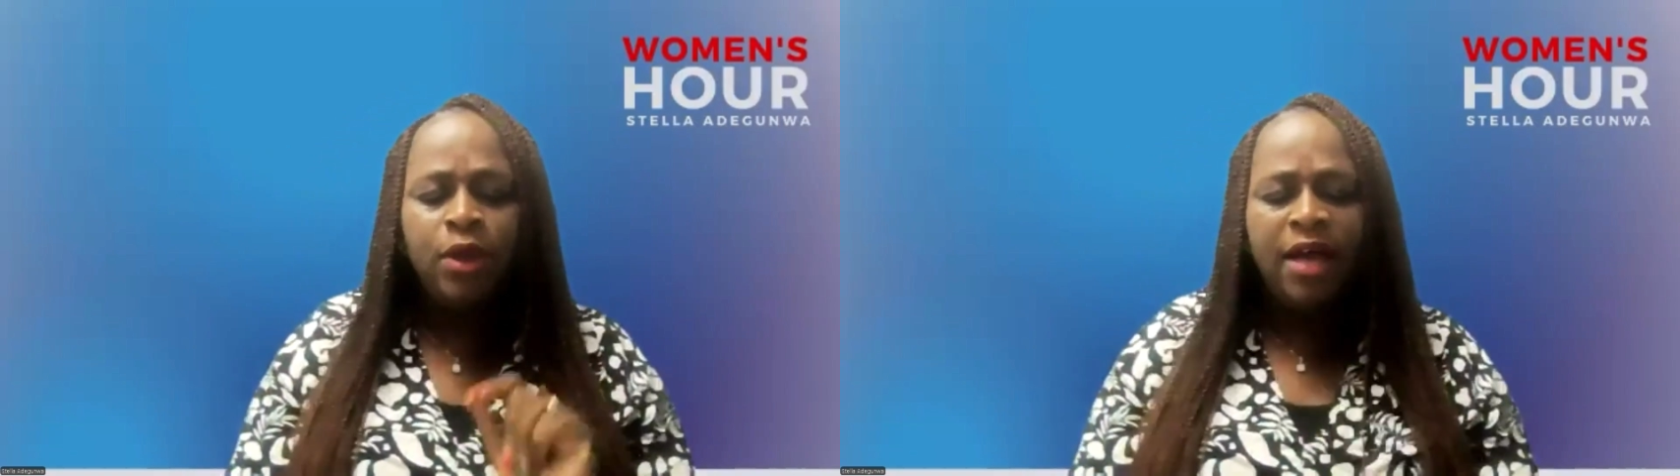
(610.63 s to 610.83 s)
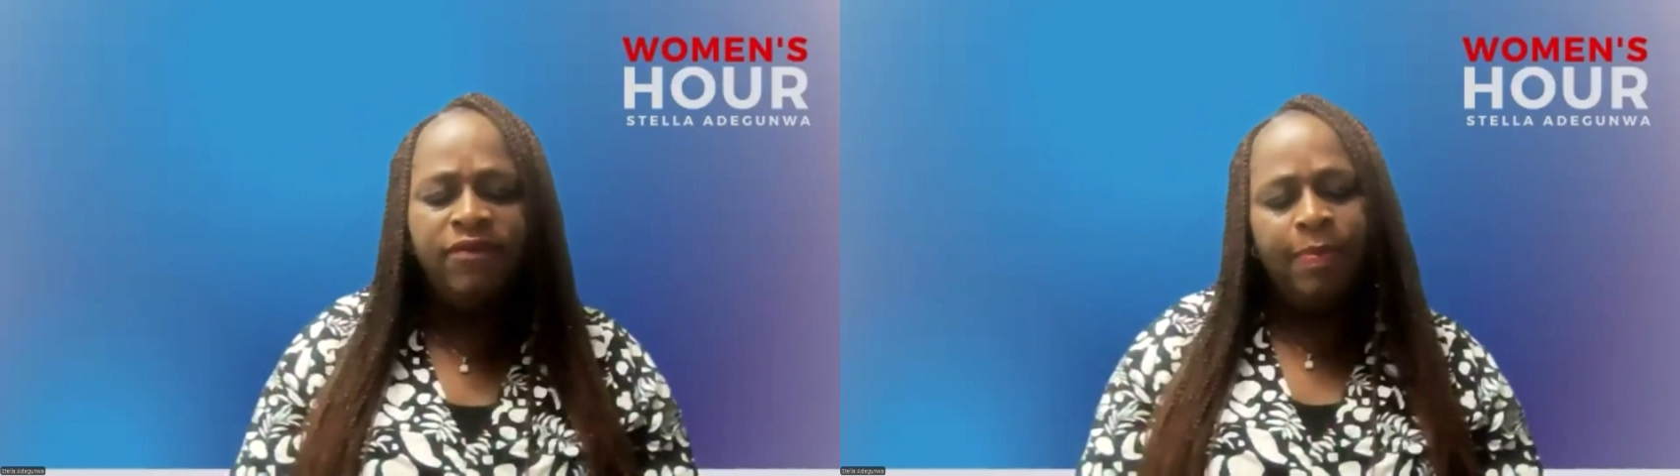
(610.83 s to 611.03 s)

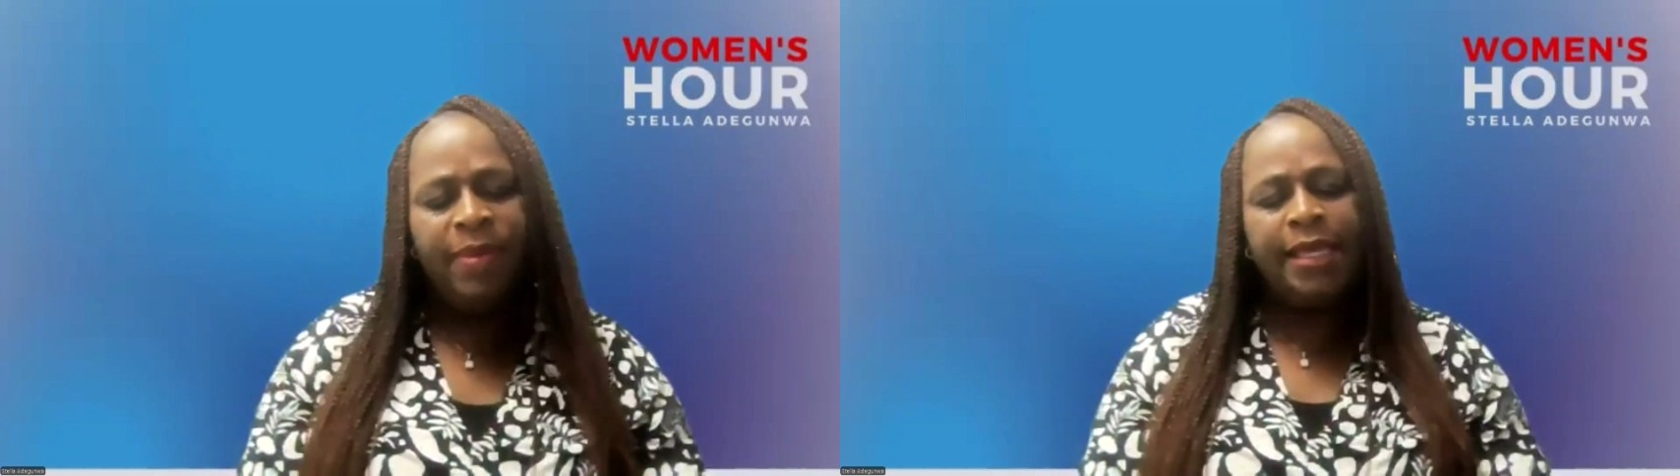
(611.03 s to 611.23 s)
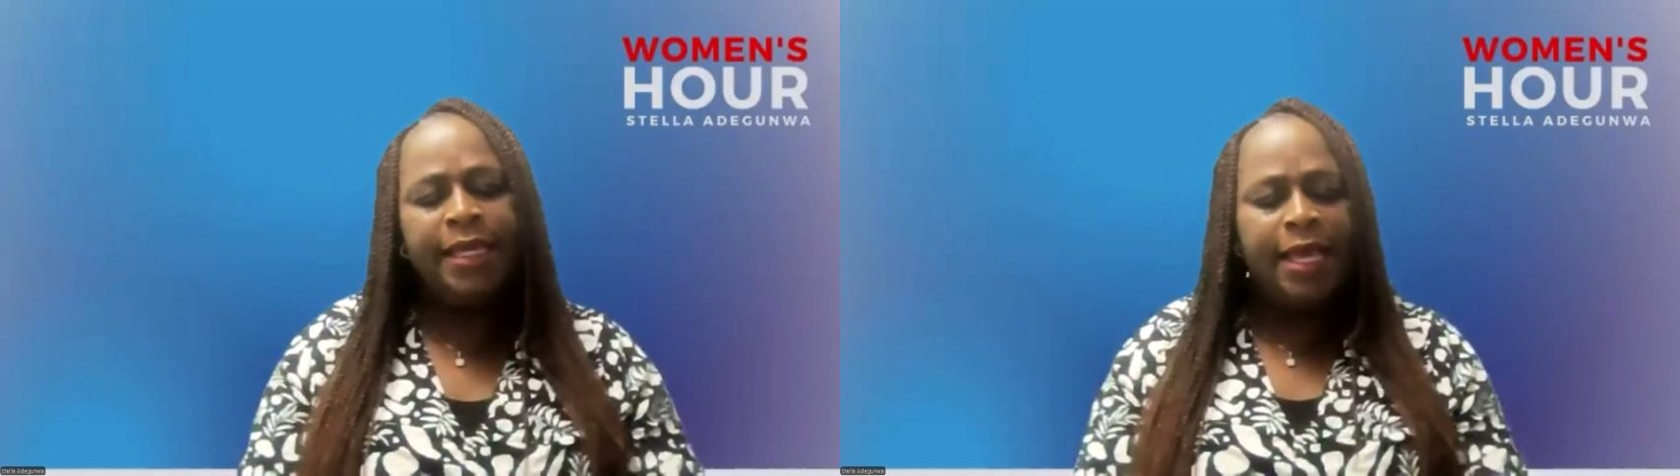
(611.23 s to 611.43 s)
you have a
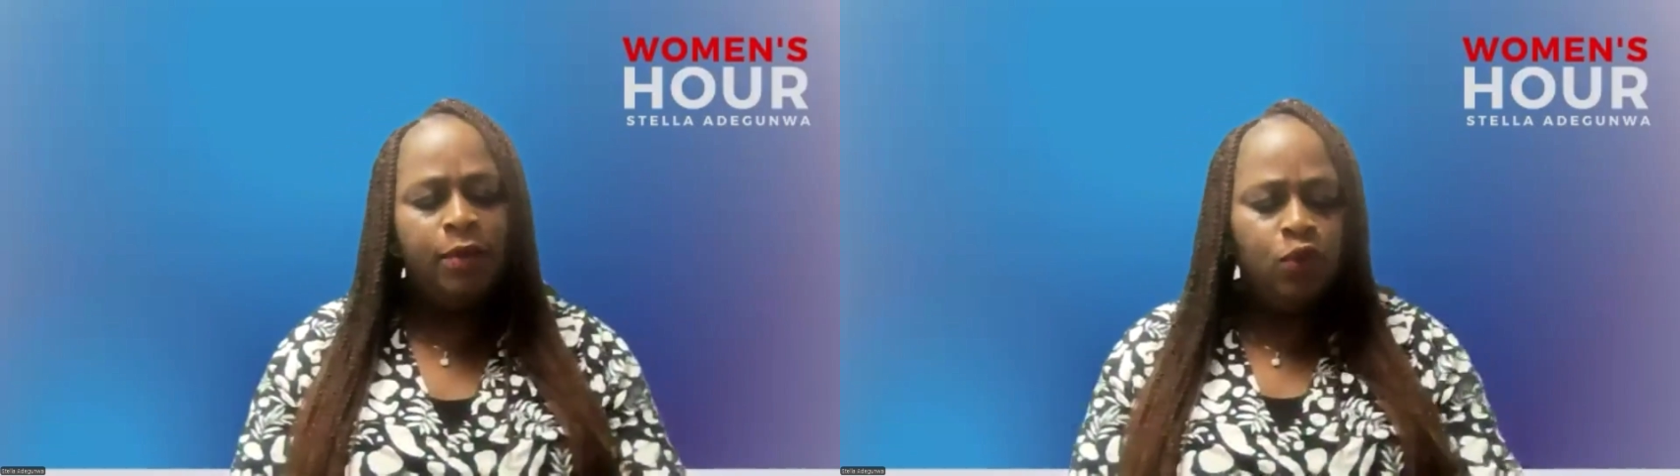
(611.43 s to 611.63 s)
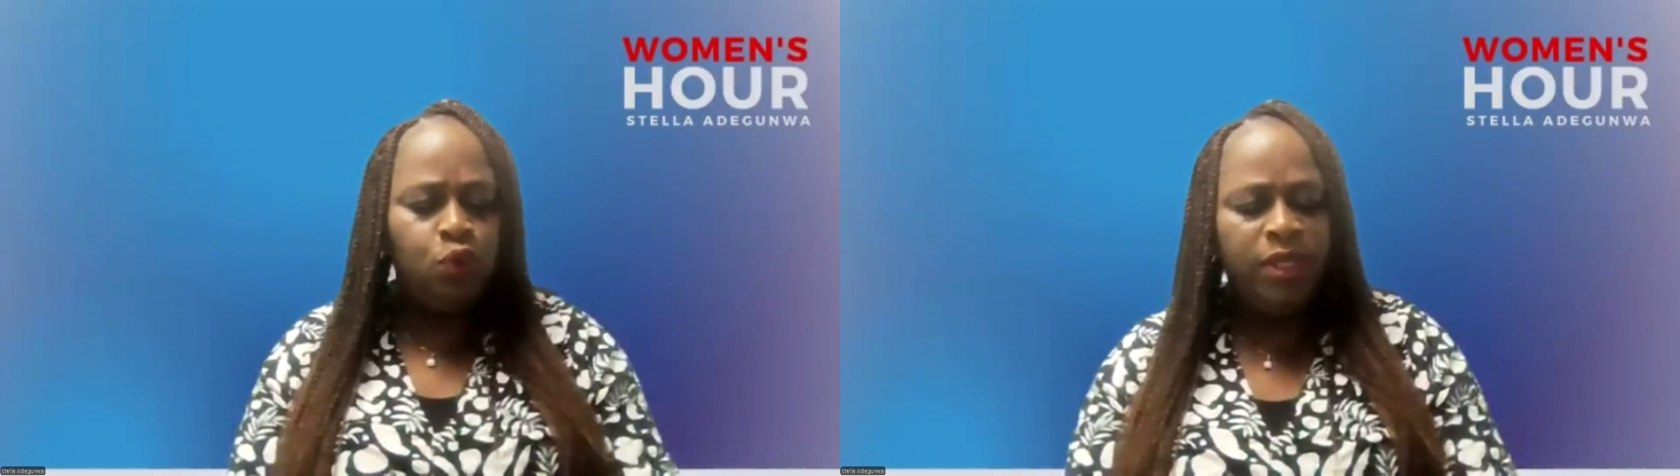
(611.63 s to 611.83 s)
bank
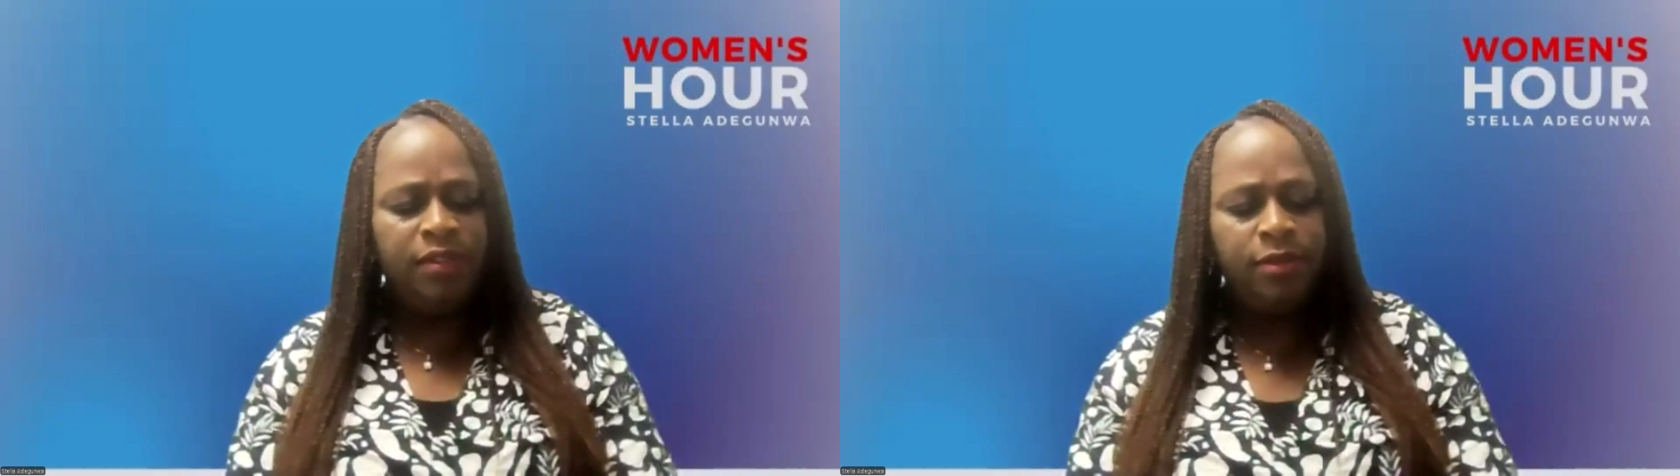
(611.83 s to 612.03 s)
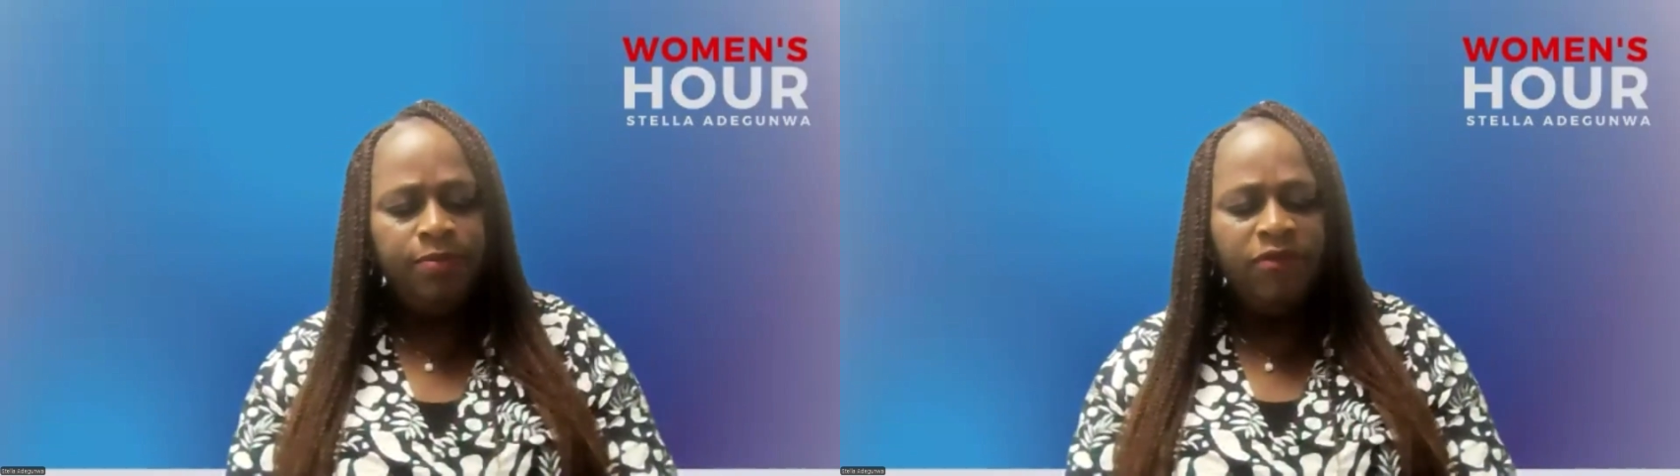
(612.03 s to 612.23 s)
account
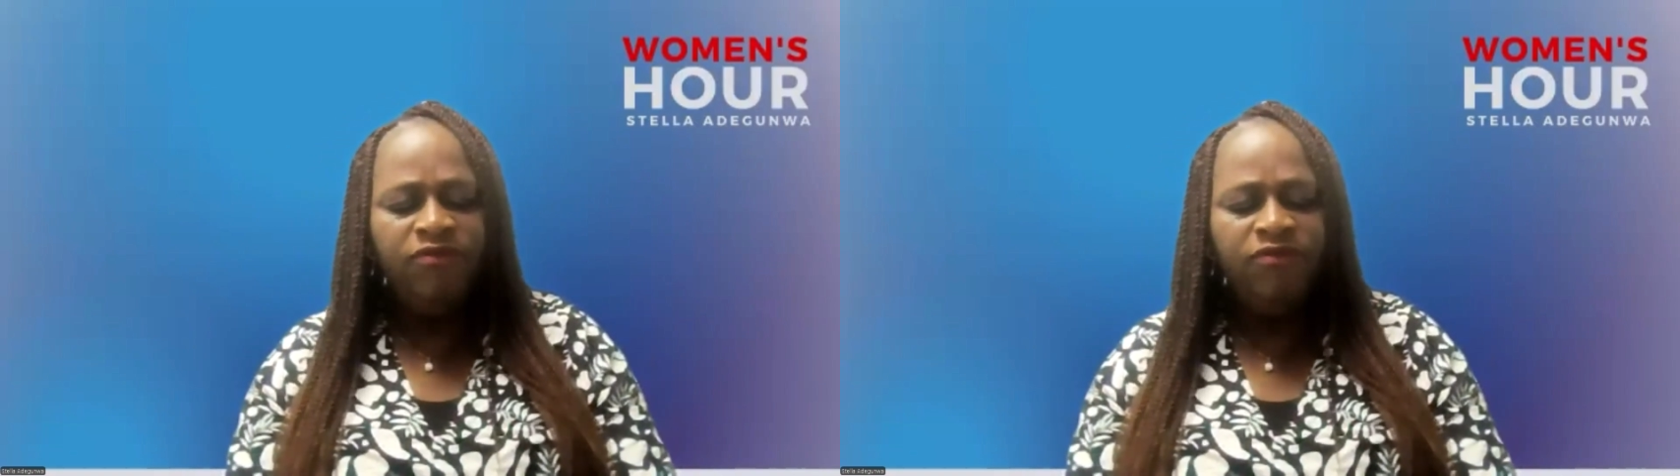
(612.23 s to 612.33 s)
with.